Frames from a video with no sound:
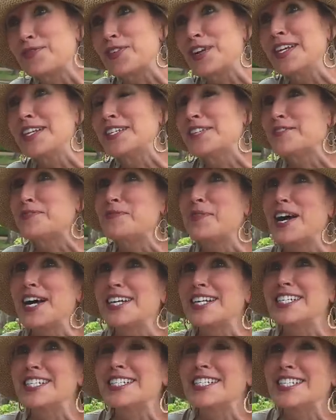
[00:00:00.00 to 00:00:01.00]
friend of
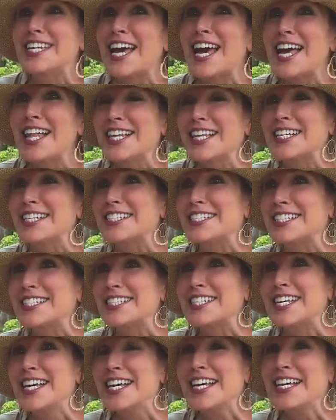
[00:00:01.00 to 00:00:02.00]
mine in Dallas. Story.
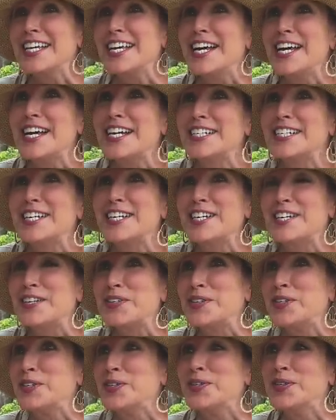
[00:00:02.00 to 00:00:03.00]
Yeah, I
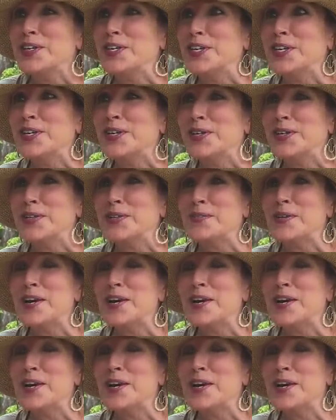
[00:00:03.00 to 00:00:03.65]
know. Who knew?